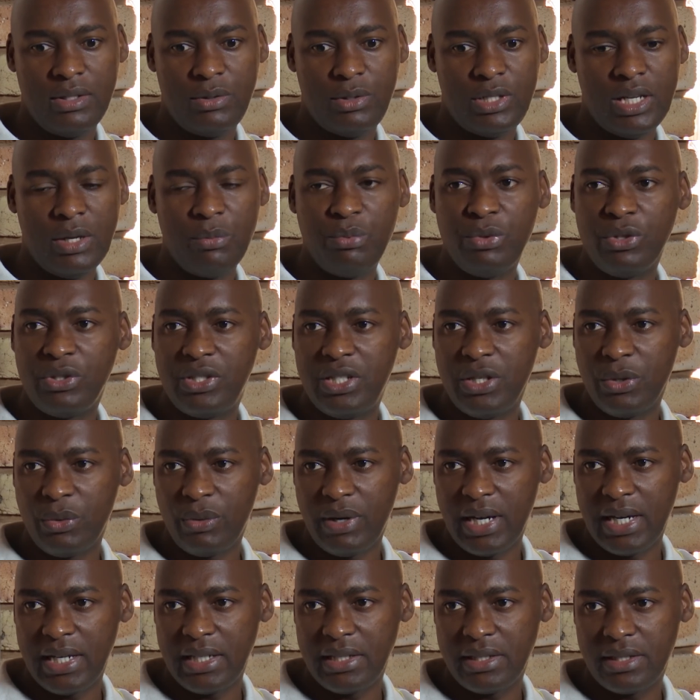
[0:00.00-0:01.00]
deputy
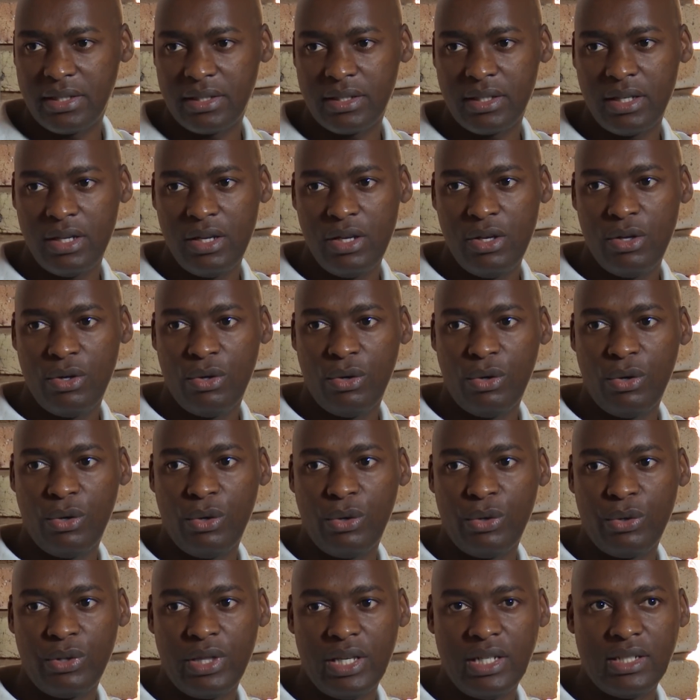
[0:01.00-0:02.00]
whites,
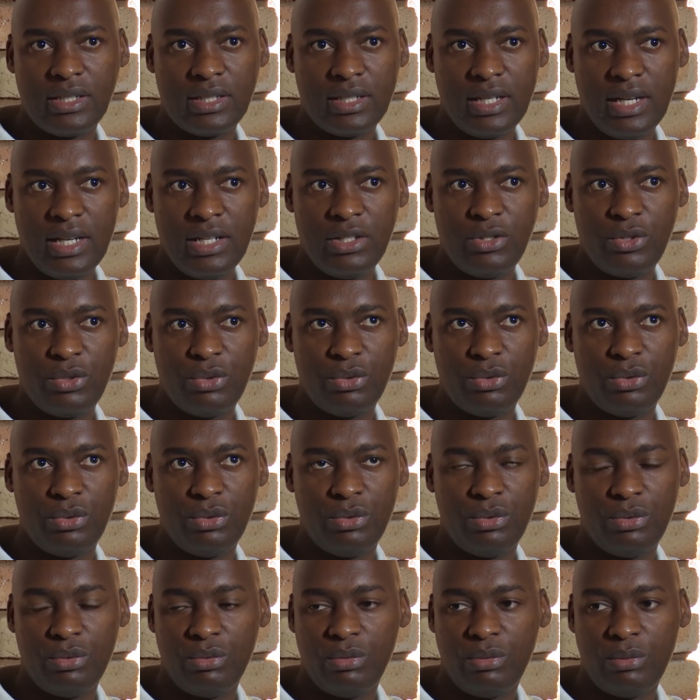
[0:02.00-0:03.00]
or they try
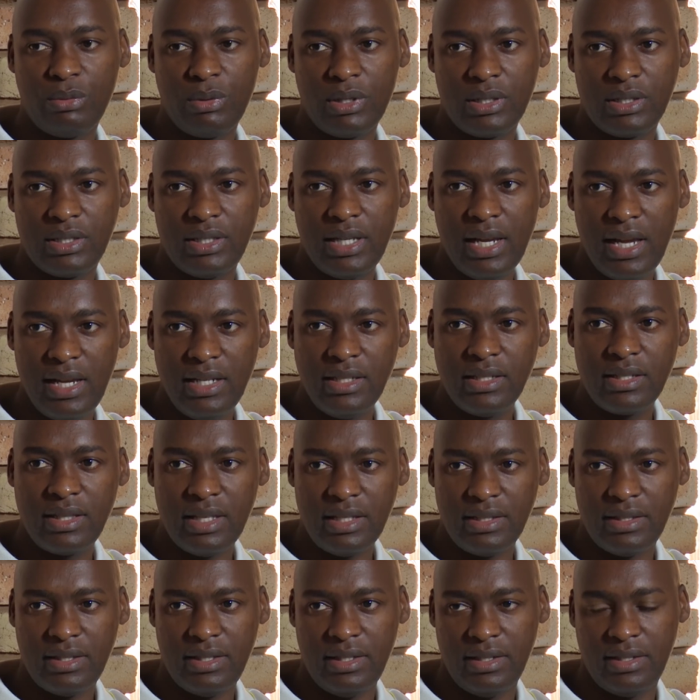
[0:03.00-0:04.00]
to change
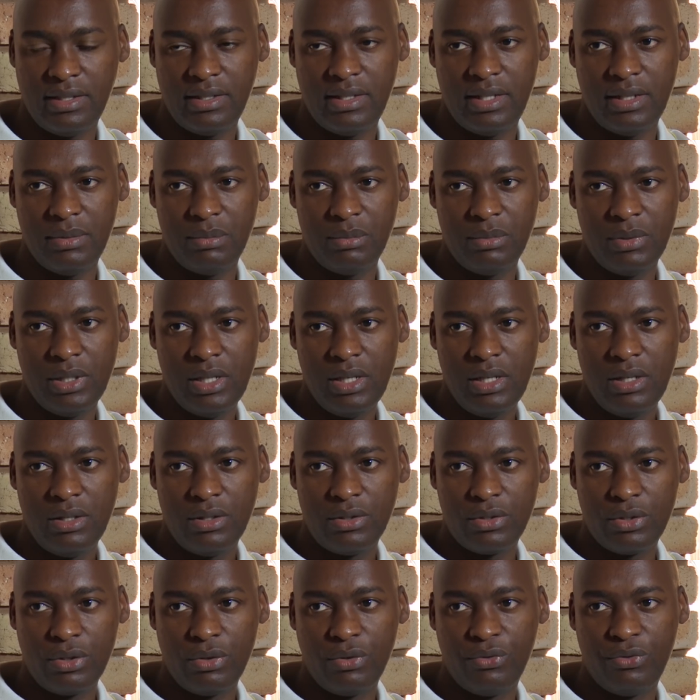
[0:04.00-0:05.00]
the system.
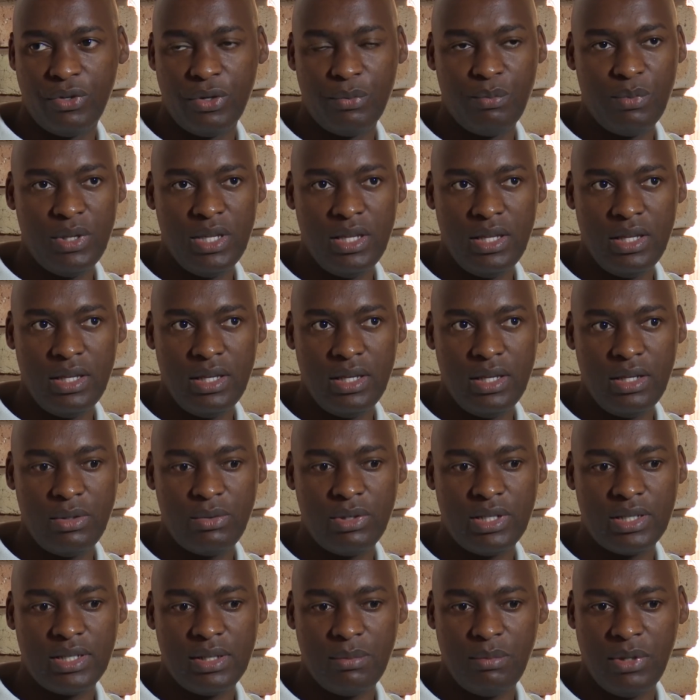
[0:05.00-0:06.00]
So for me,
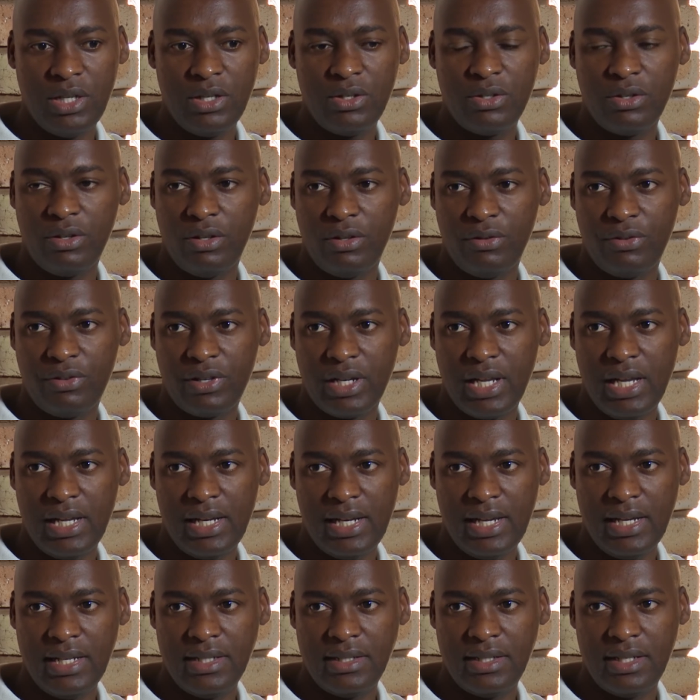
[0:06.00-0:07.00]
it was a matter of
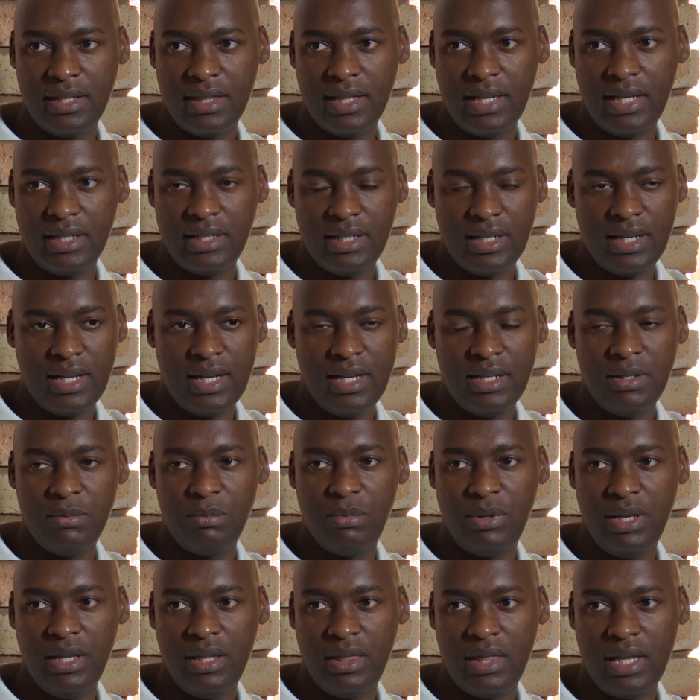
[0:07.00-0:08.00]
realizing that it
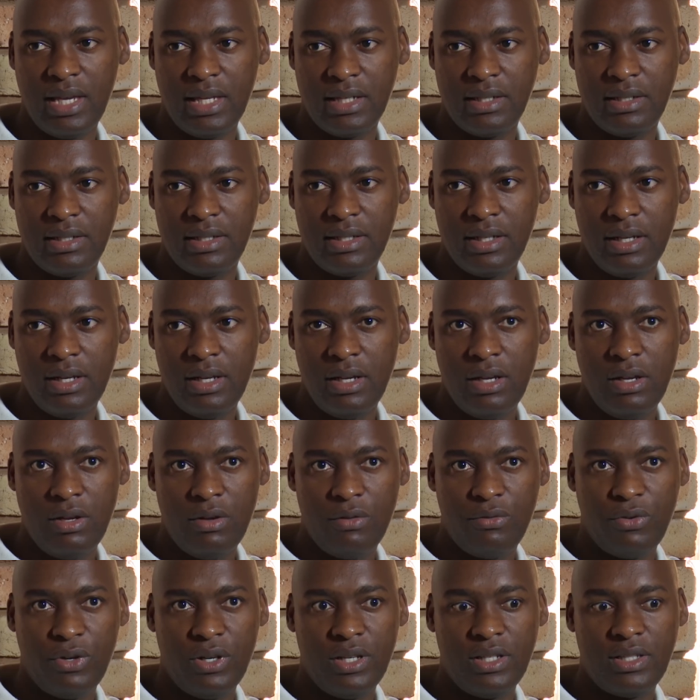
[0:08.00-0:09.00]
can't be that,
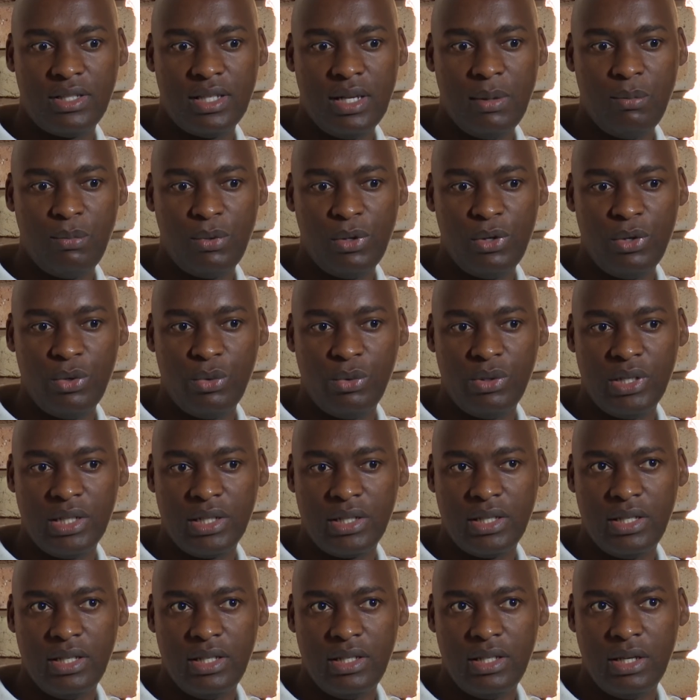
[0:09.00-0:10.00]
for example, you
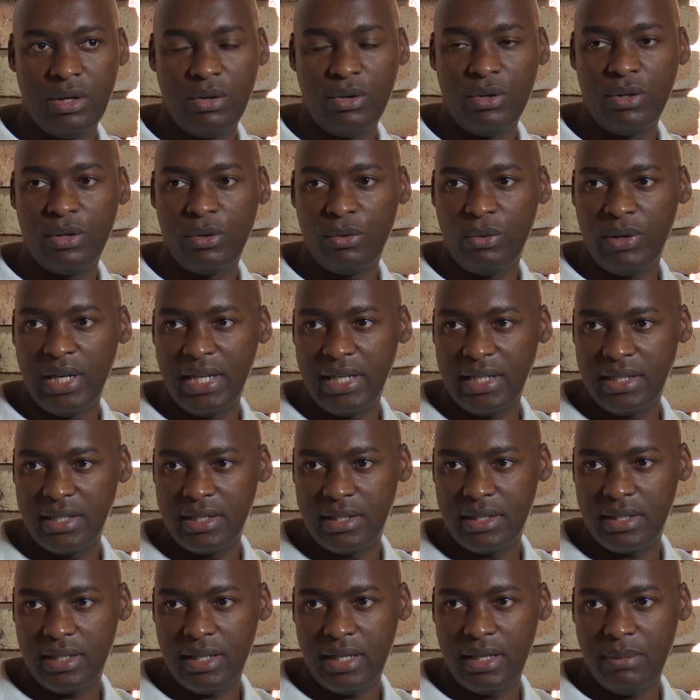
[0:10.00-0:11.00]
work in an
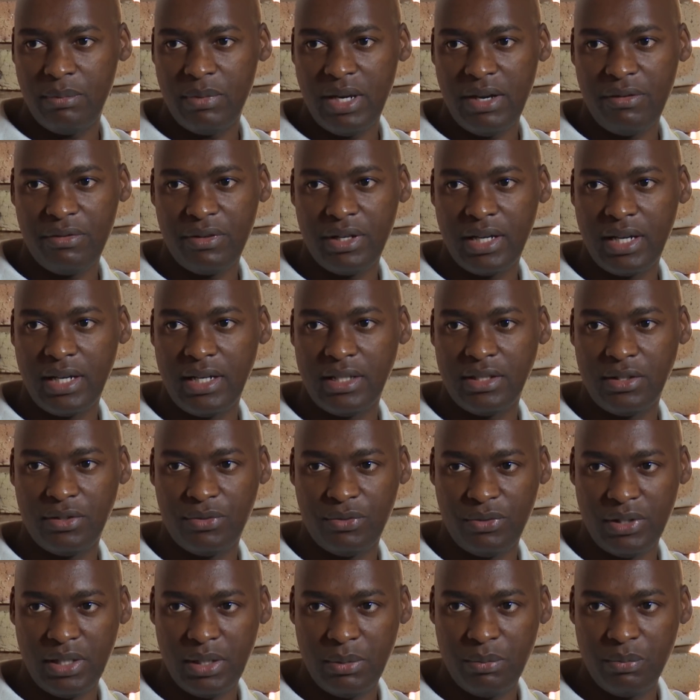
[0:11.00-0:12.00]
all-white Afrikaans
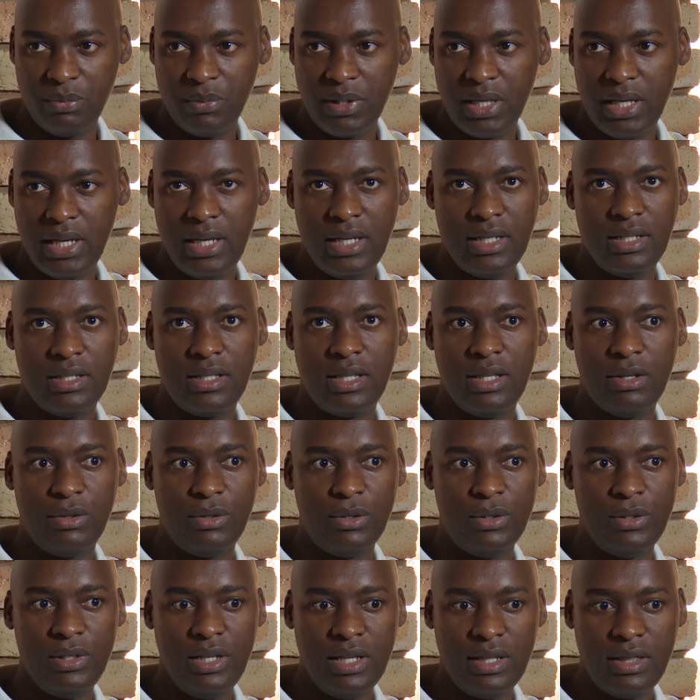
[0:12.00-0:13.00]
firm and the
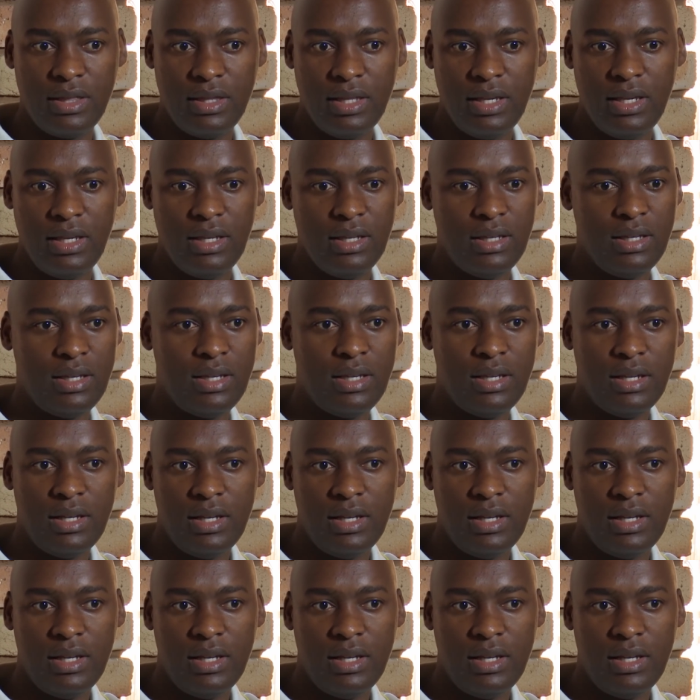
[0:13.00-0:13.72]
only thing